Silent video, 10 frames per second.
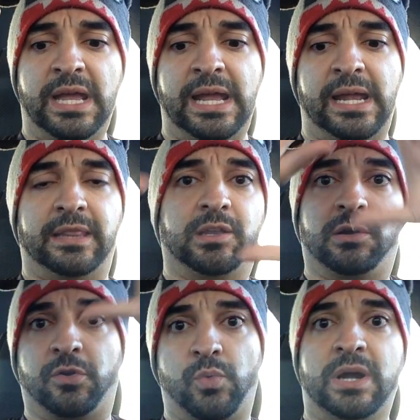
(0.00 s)
and
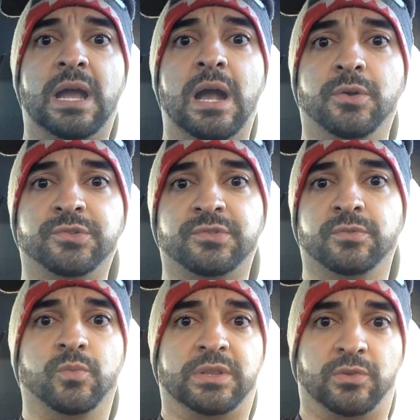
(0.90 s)
they're in a
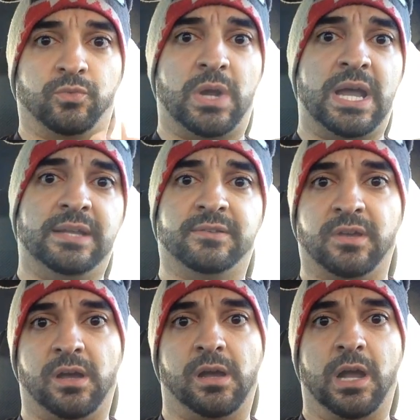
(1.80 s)
warehouse with the right
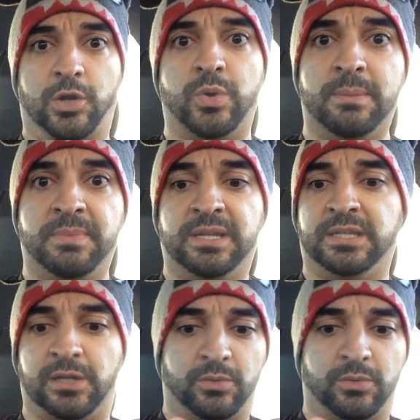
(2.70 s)
equipment,